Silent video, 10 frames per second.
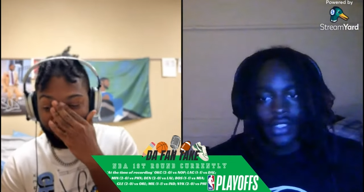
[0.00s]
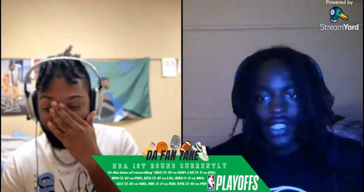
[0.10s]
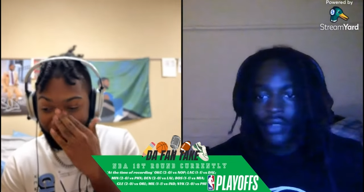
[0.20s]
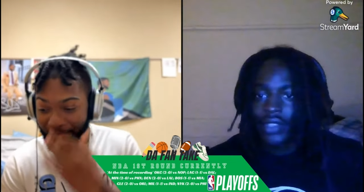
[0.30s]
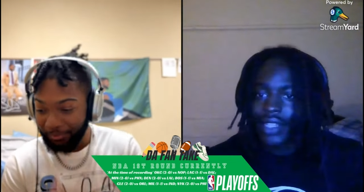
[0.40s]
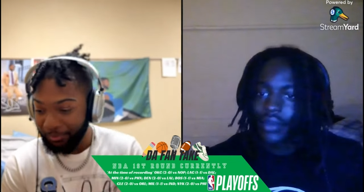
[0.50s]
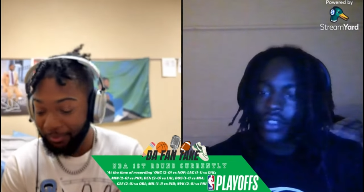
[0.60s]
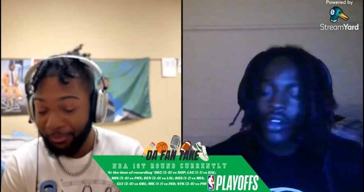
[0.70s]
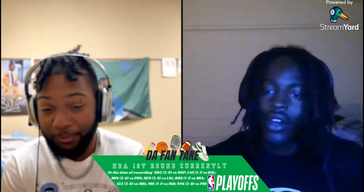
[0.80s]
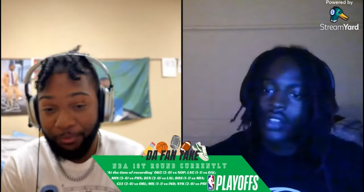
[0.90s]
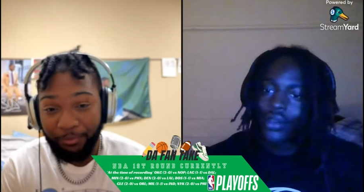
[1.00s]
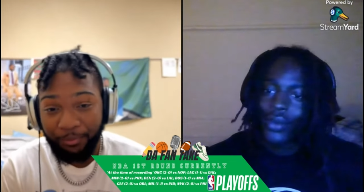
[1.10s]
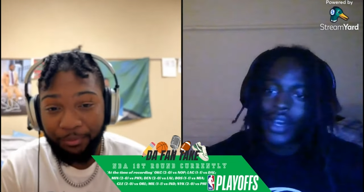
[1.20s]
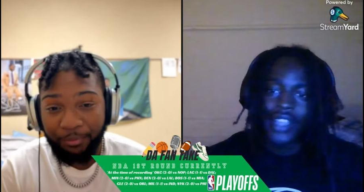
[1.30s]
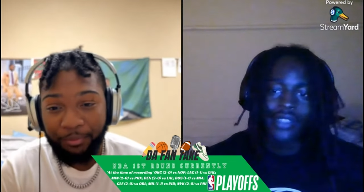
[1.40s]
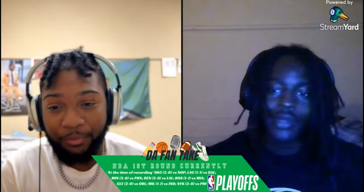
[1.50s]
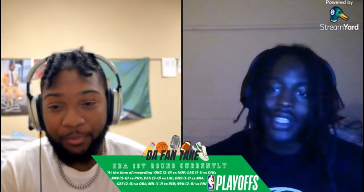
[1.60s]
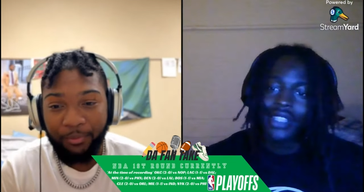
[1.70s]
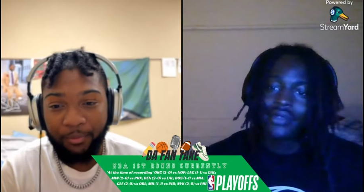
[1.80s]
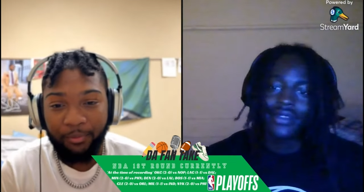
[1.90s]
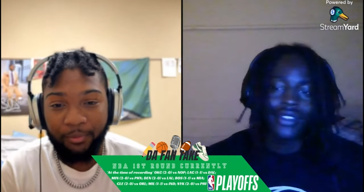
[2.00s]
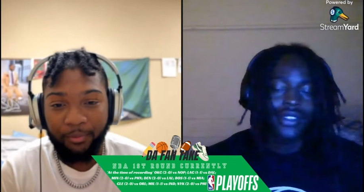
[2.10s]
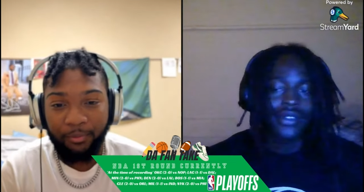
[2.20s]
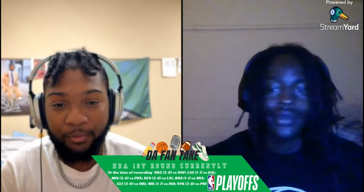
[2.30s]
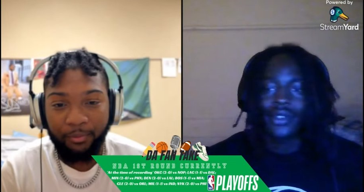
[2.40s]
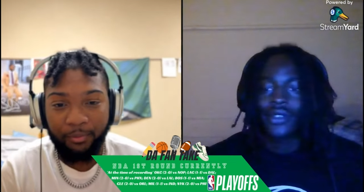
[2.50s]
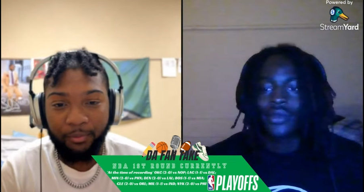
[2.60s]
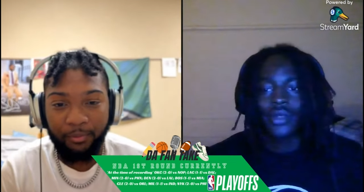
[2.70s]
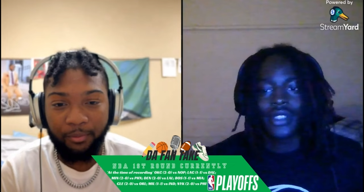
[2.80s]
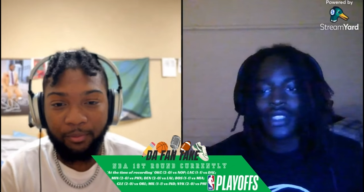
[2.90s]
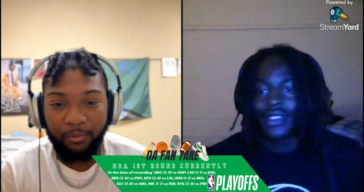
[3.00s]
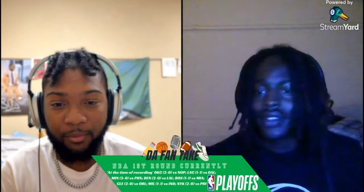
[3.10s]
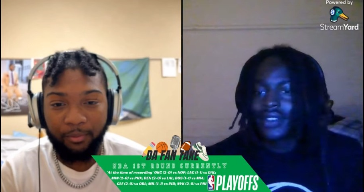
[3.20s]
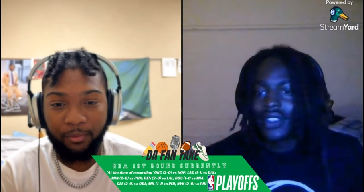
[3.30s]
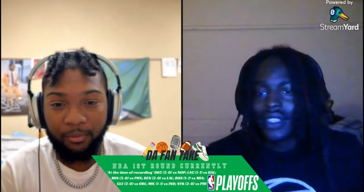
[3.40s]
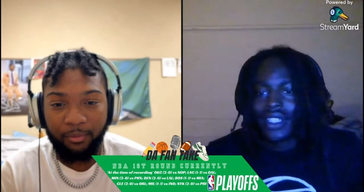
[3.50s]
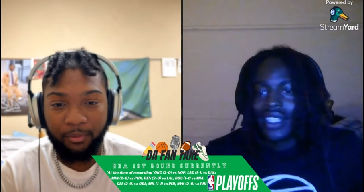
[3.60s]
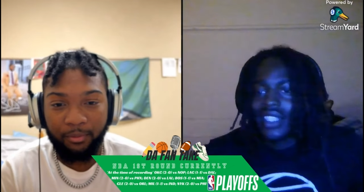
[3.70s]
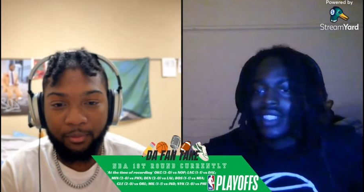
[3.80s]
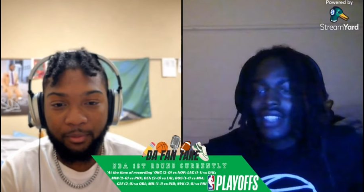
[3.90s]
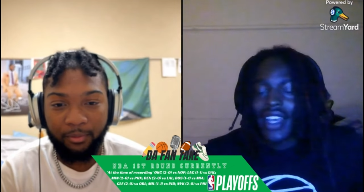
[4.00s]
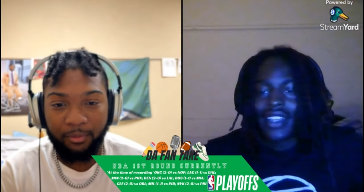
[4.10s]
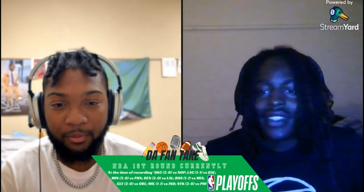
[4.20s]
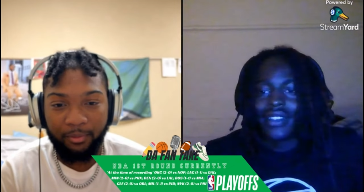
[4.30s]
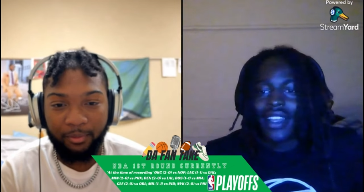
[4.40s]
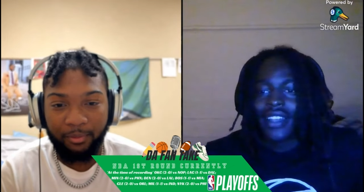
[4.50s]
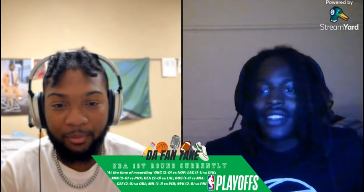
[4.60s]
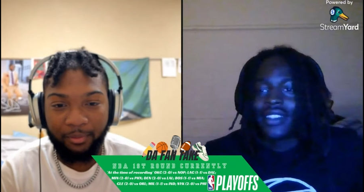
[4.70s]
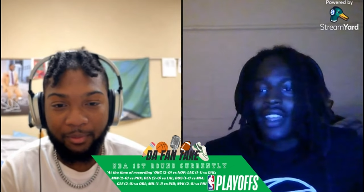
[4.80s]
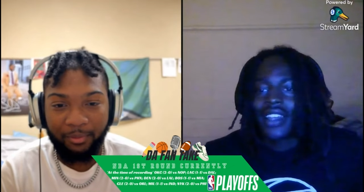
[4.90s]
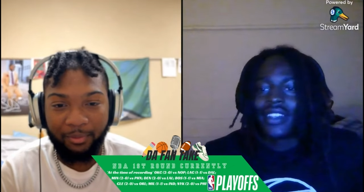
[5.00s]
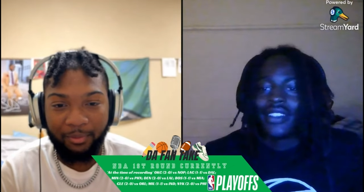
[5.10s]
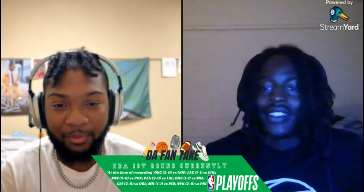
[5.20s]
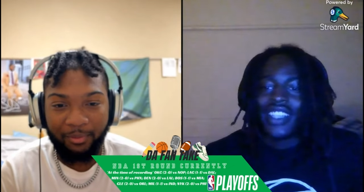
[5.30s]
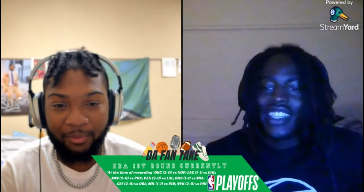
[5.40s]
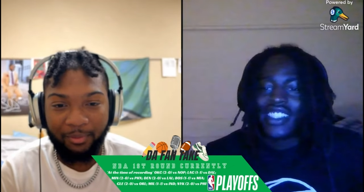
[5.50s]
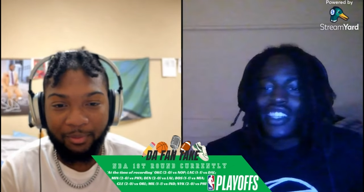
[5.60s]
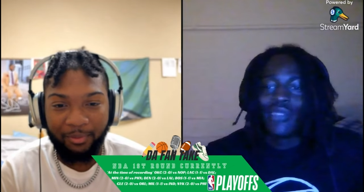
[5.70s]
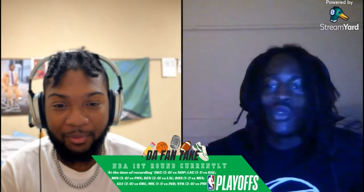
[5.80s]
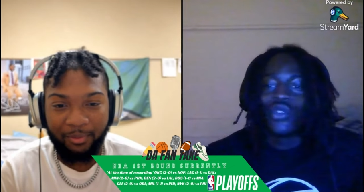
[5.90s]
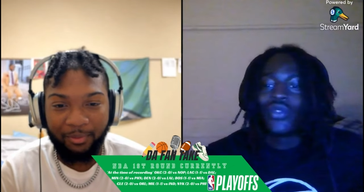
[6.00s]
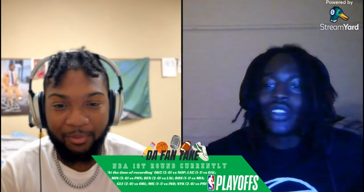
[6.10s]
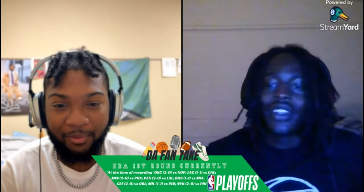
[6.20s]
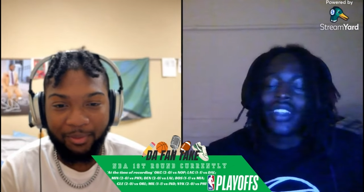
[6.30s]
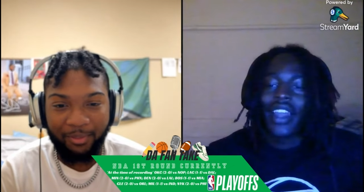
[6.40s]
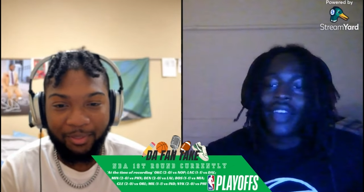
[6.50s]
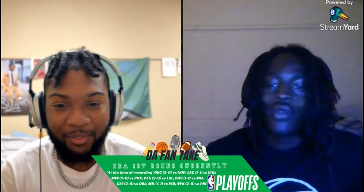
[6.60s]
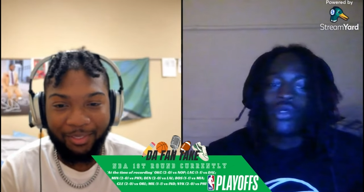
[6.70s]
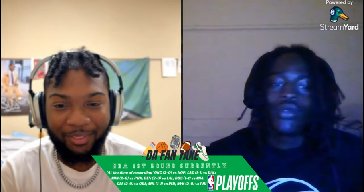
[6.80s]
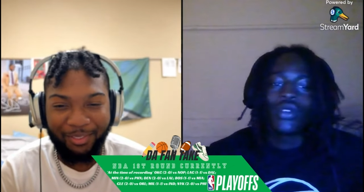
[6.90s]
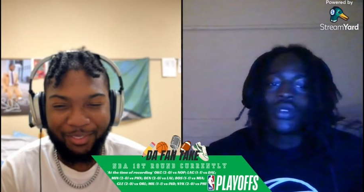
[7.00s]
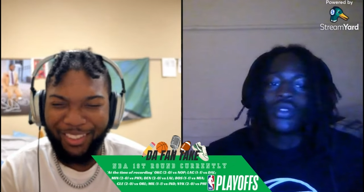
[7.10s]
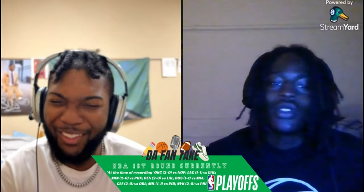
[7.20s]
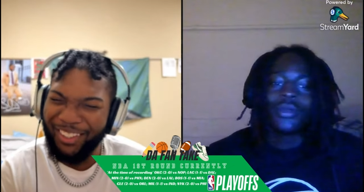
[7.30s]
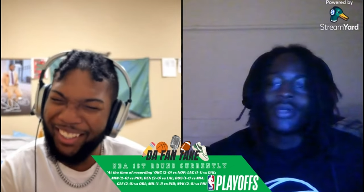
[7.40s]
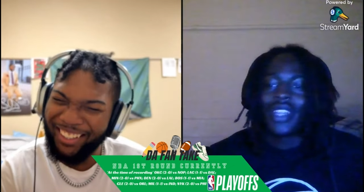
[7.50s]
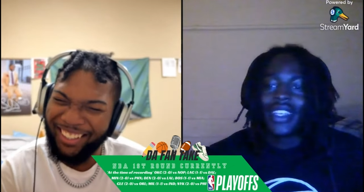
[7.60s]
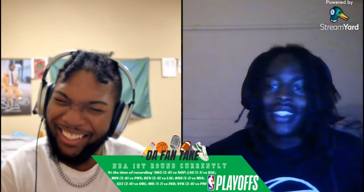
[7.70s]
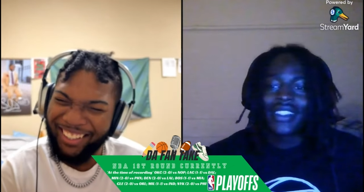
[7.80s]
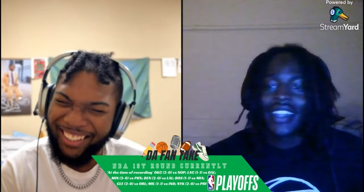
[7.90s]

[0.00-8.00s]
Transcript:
Speaker 1: that was that was hard to watch, man. It, I don't know, bro it's like a like a like a Disney movie. Like when you grow up, like it's